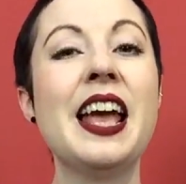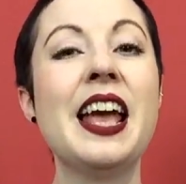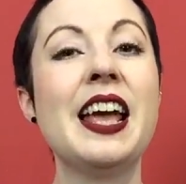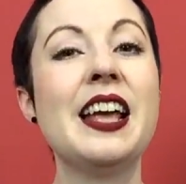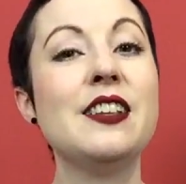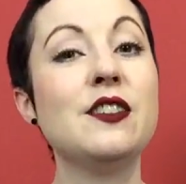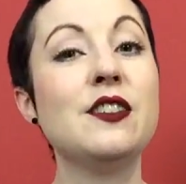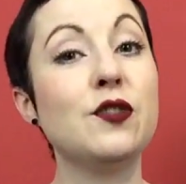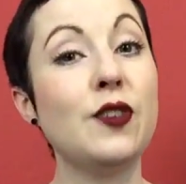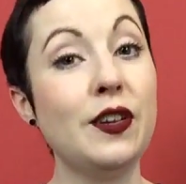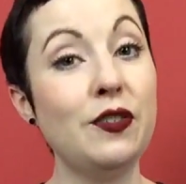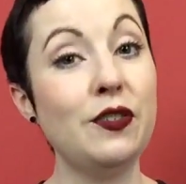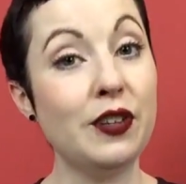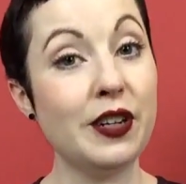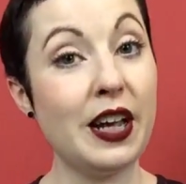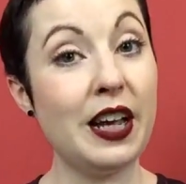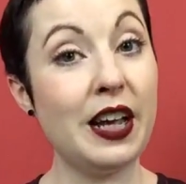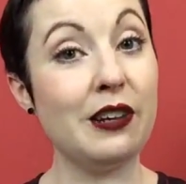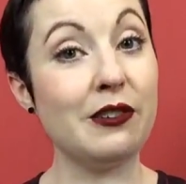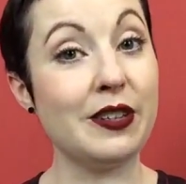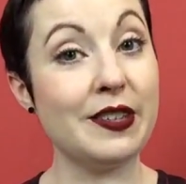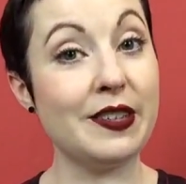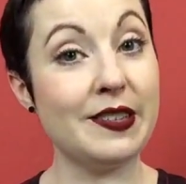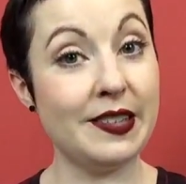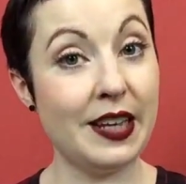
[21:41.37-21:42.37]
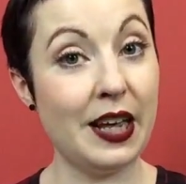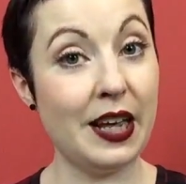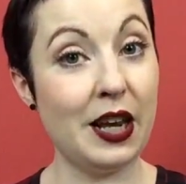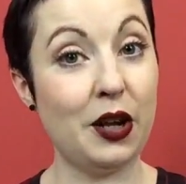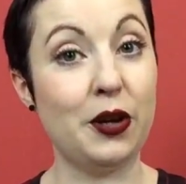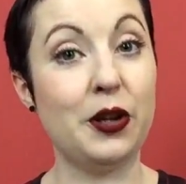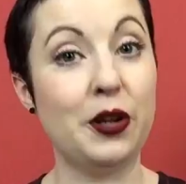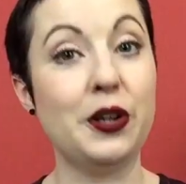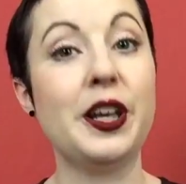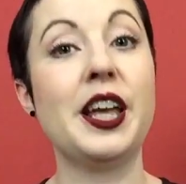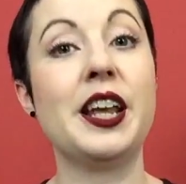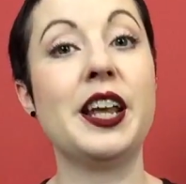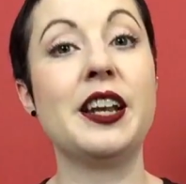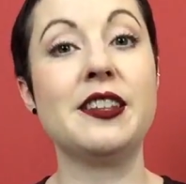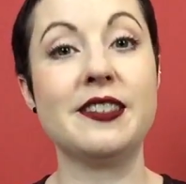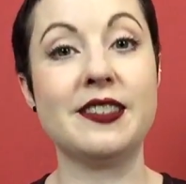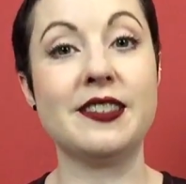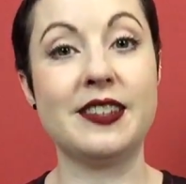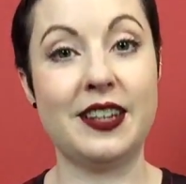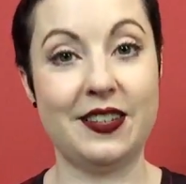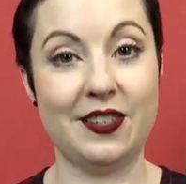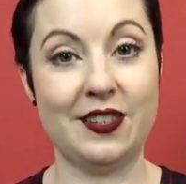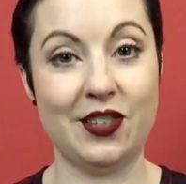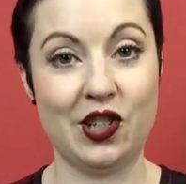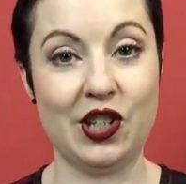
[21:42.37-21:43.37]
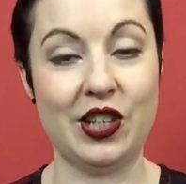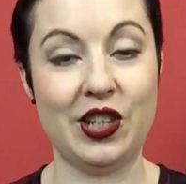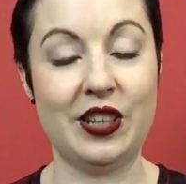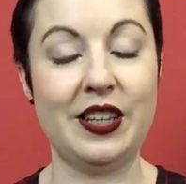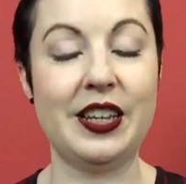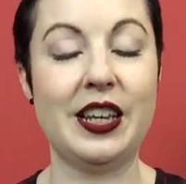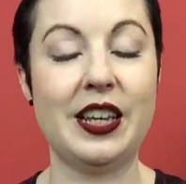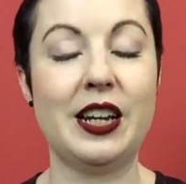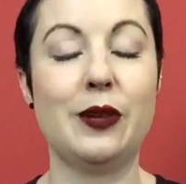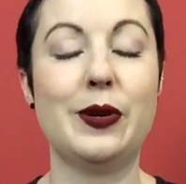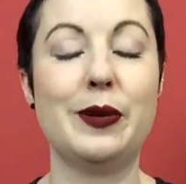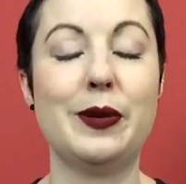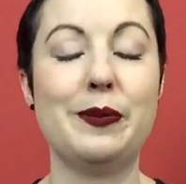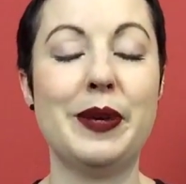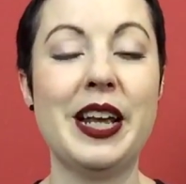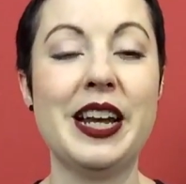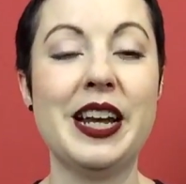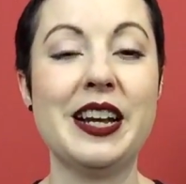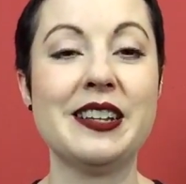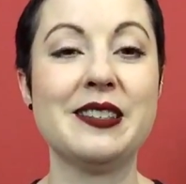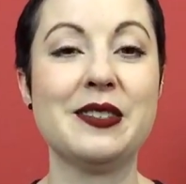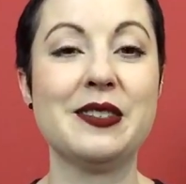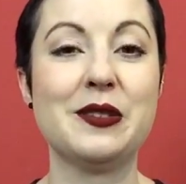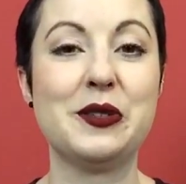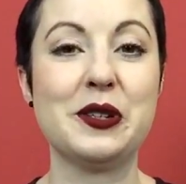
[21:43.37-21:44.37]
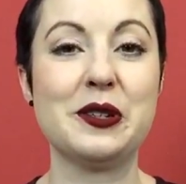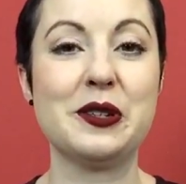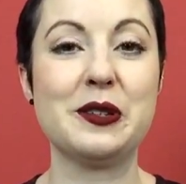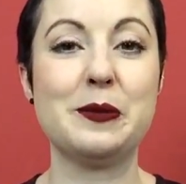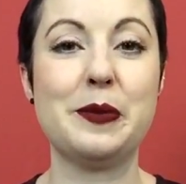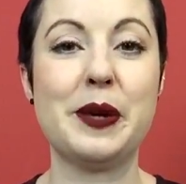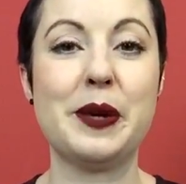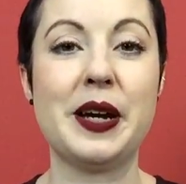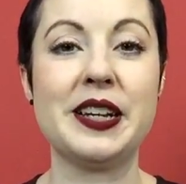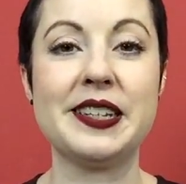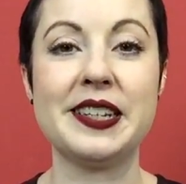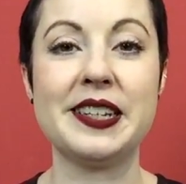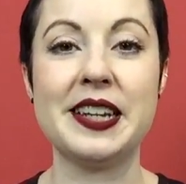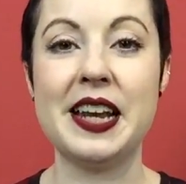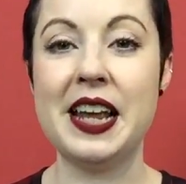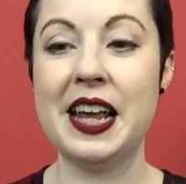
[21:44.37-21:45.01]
His favourite colour is yellow, hence last year the yellow and black socks, but